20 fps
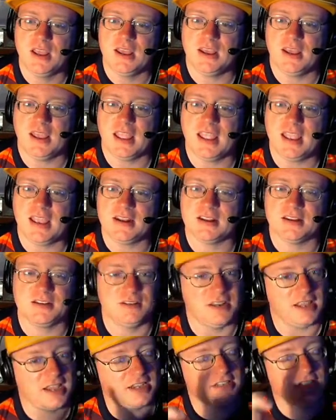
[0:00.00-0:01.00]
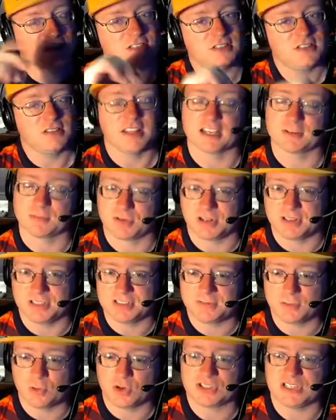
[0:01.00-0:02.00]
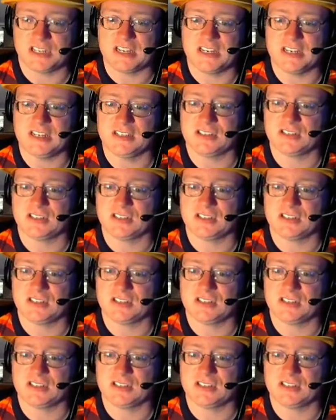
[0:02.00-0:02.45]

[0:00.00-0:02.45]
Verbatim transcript: And next, last but not least, of course, is